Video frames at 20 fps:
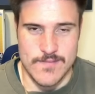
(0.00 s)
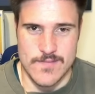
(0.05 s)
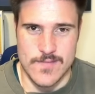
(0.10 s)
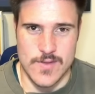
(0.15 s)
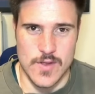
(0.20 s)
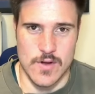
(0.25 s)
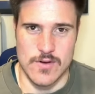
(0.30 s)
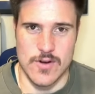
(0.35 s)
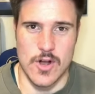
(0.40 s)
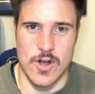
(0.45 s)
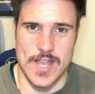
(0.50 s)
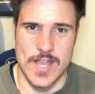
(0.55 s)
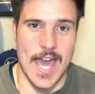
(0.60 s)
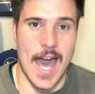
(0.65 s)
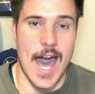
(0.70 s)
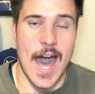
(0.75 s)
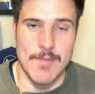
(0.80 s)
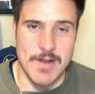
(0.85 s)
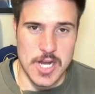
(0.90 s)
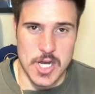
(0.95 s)
not
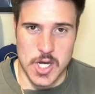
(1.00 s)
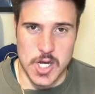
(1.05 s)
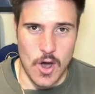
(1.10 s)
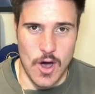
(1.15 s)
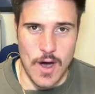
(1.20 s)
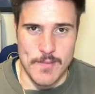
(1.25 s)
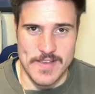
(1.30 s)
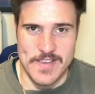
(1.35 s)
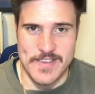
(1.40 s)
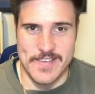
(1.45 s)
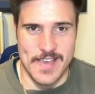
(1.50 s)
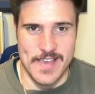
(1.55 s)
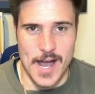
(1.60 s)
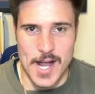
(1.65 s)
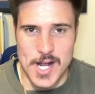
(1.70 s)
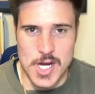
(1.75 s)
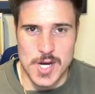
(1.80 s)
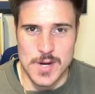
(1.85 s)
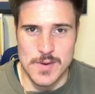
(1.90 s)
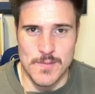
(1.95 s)
garbage time as
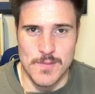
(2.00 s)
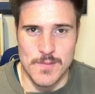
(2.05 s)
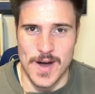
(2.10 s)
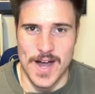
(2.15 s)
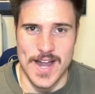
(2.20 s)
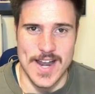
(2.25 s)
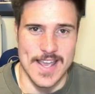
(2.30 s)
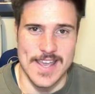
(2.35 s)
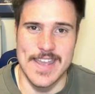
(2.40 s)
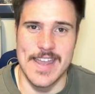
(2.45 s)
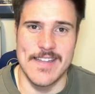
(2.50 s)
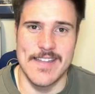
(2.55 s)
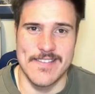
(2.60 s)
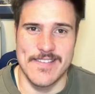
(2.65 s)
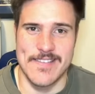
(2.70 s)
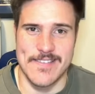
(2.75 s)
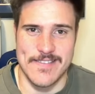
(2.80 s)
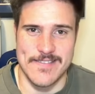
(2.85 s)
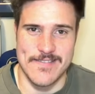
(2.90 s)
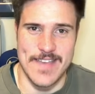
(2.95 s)
such, but
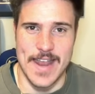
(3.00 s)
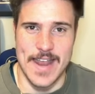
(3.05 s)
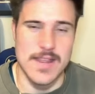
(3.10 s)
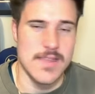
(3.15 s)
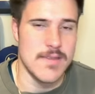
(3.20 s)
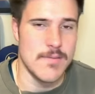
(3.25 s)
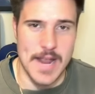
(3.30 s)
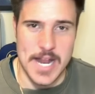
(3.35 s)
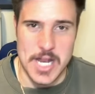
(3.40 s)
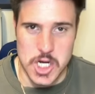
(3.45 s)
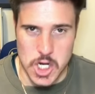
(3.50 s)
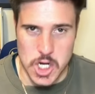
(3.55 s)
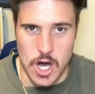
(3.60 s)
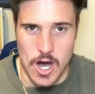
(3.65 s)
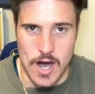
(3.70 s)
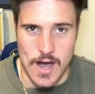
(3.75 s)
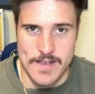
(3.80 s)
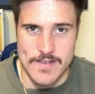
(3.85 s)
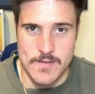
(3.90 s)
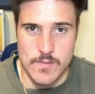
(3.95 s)
against end of the bench
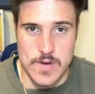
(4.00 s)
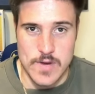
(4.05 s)
guys,